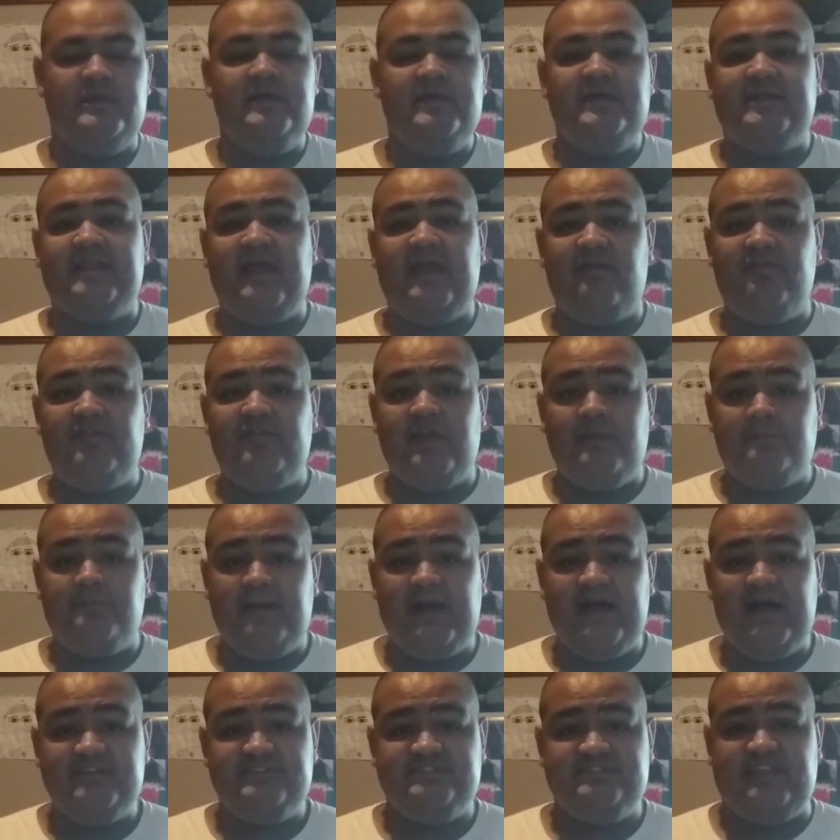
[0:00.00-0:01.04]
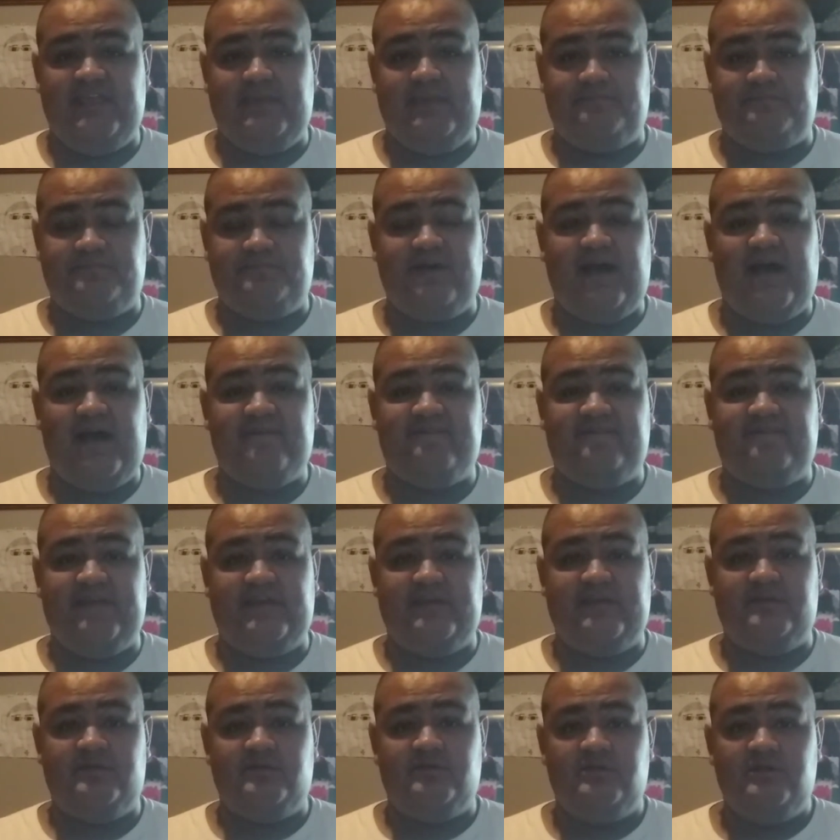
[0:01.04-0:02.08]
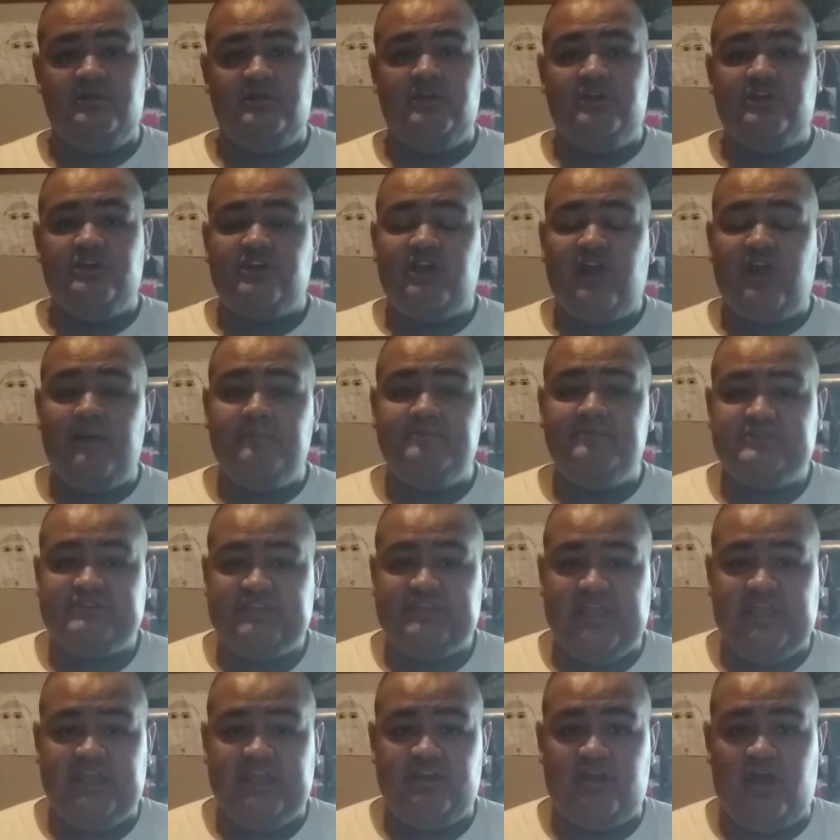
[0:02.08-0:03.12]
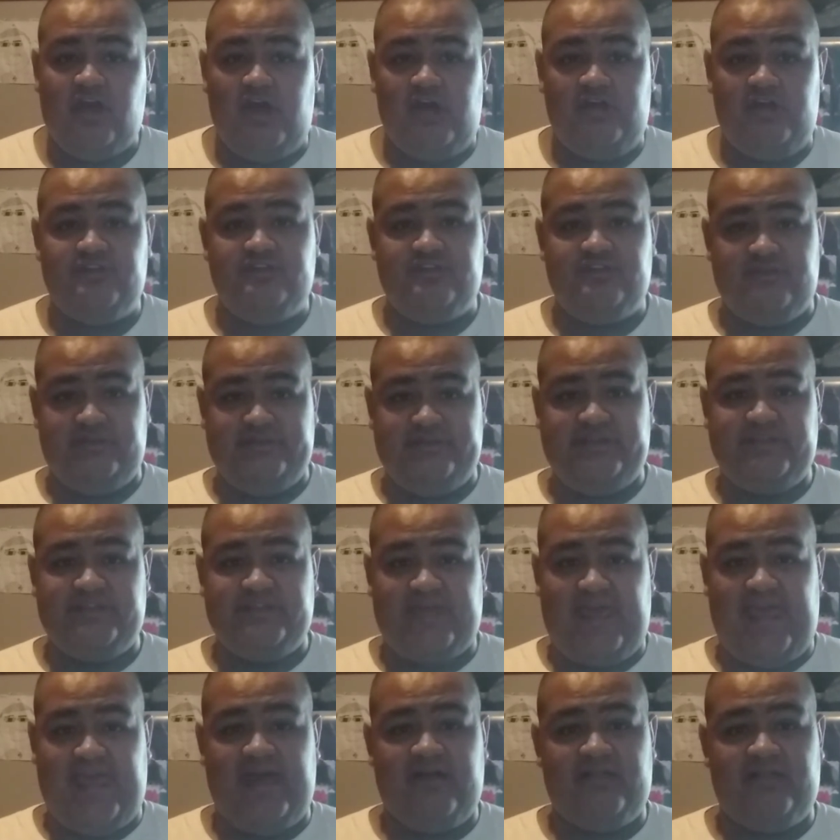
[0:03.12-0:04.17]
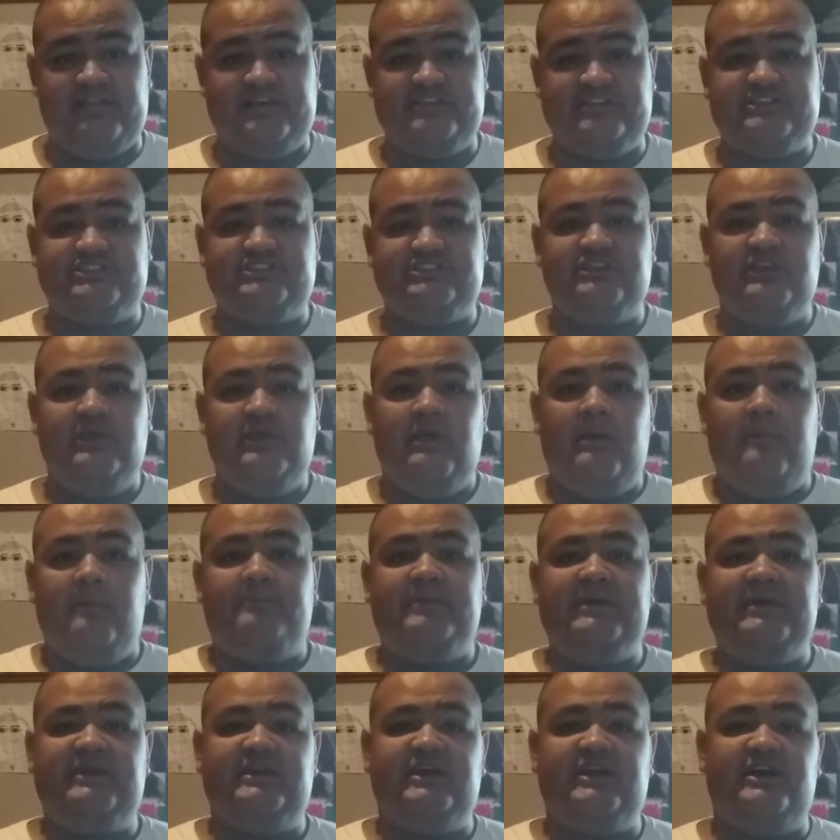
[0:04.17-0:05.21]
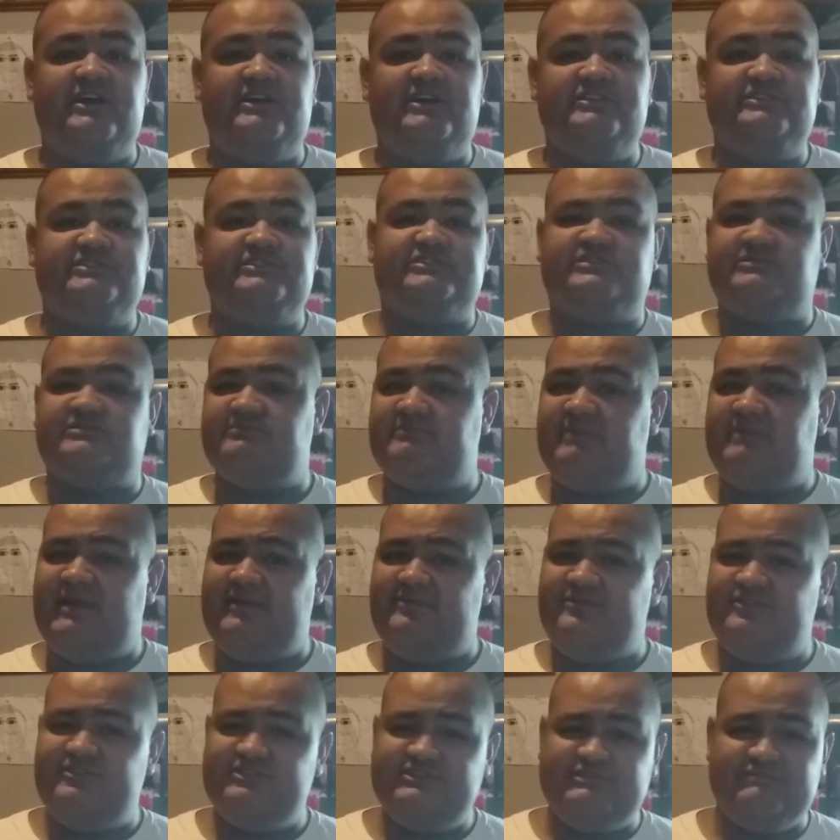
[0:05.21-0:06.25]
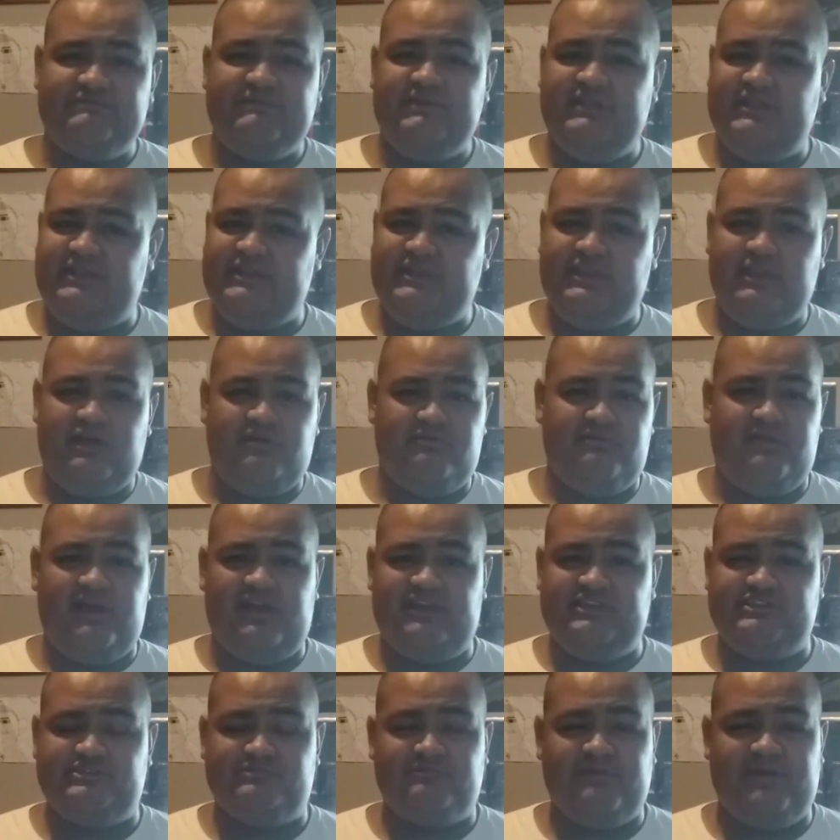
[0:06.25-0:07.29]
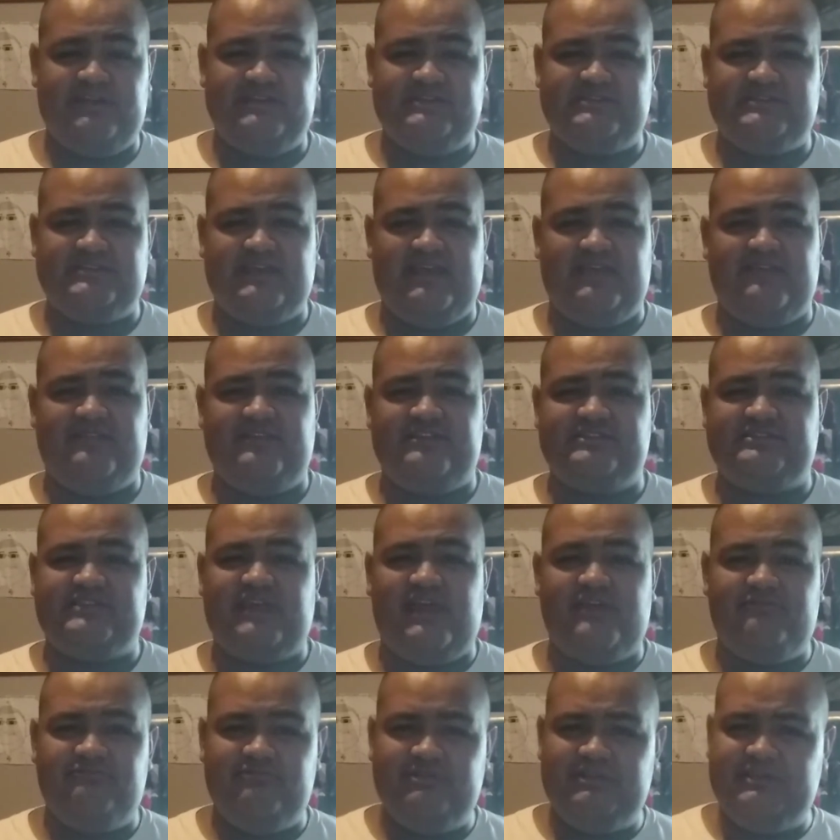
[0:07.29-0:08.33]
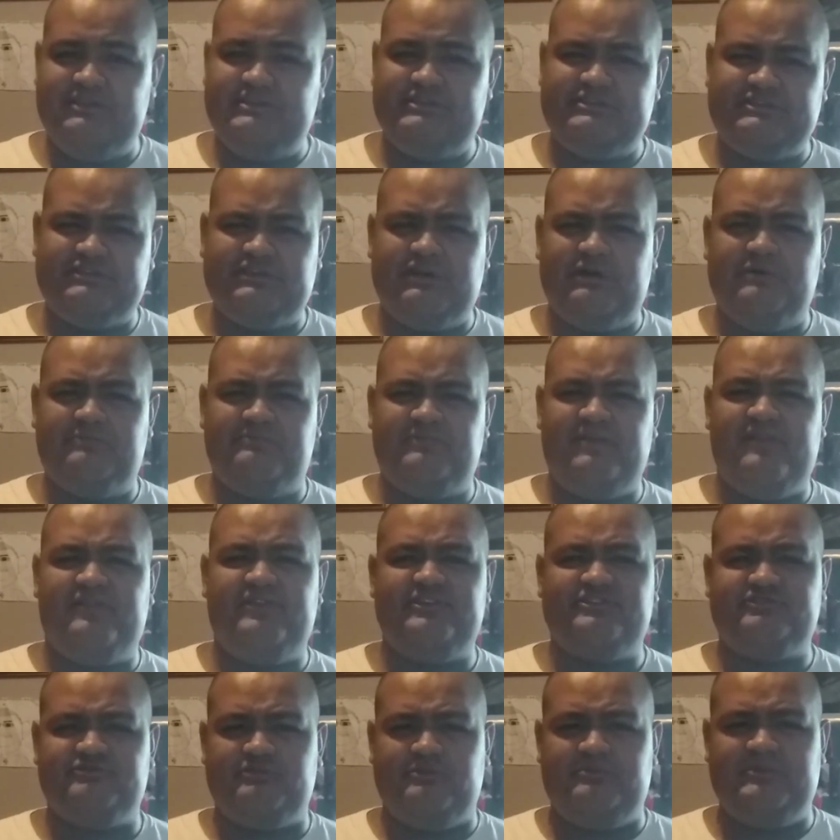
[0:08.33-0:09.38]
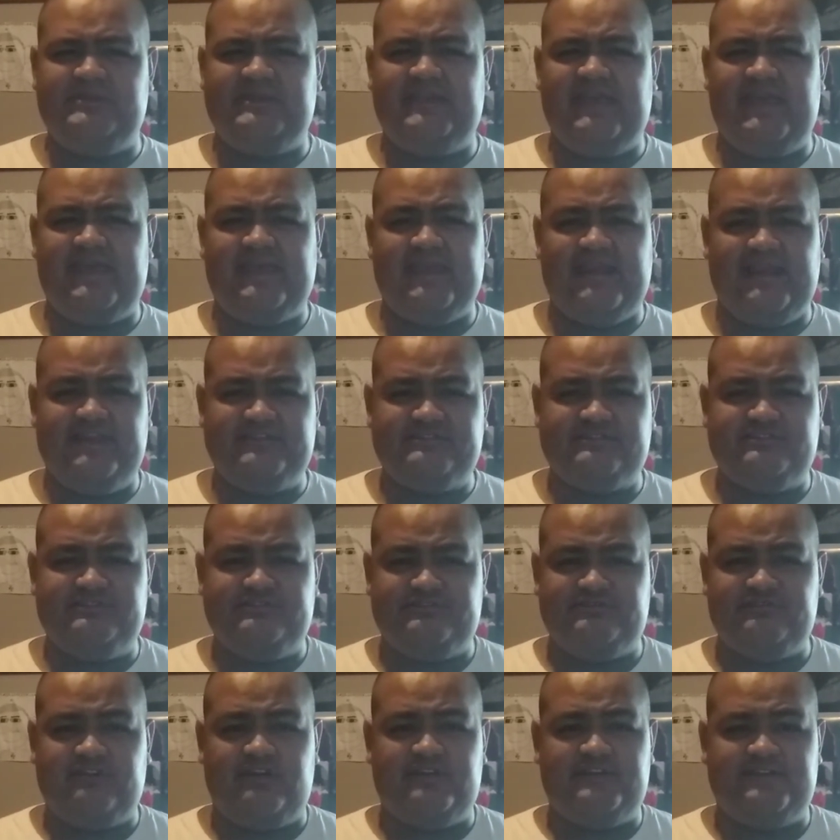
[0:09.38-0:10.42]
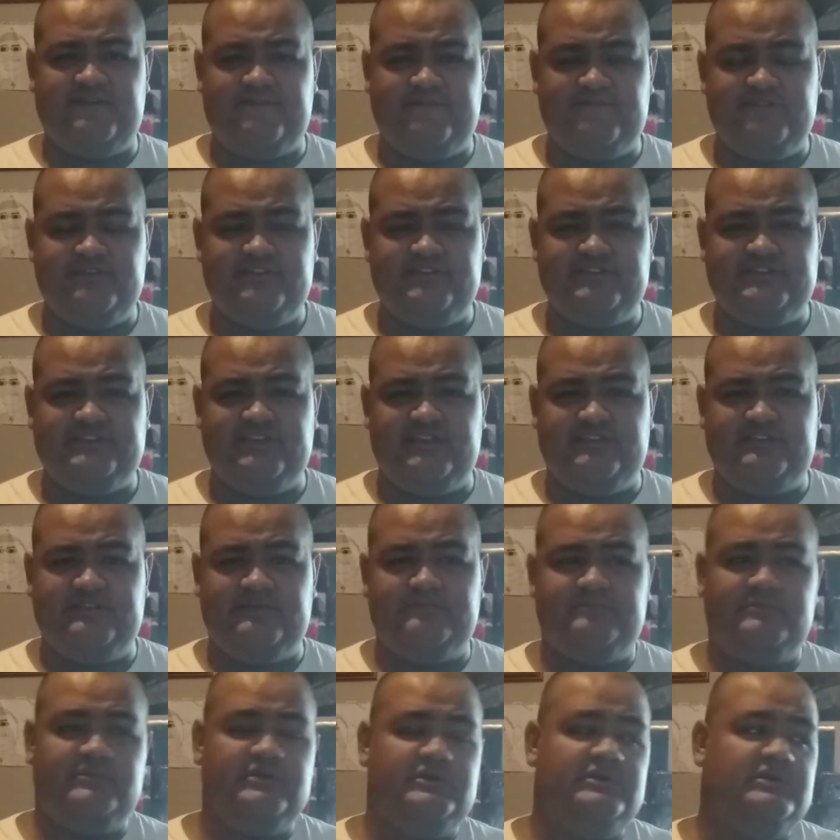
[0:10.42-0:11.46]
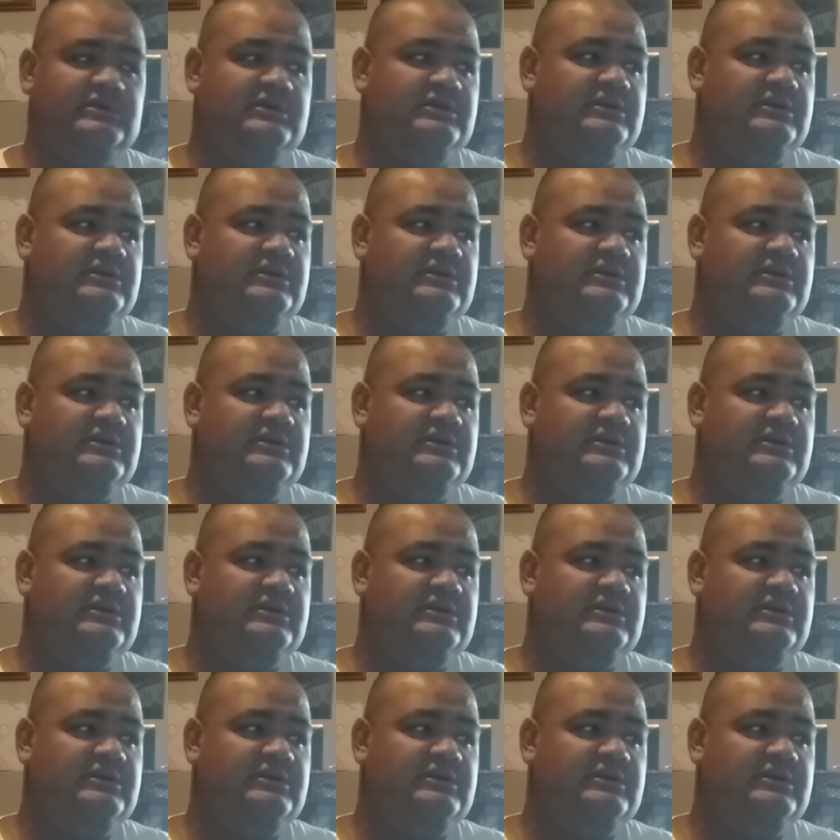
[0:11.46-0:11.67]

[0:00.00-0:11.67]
Now, the Apostate Prophet comes in underneath Alex because, and there's really no nice way to say this, I really just hope that this will be taken as constructive criticism.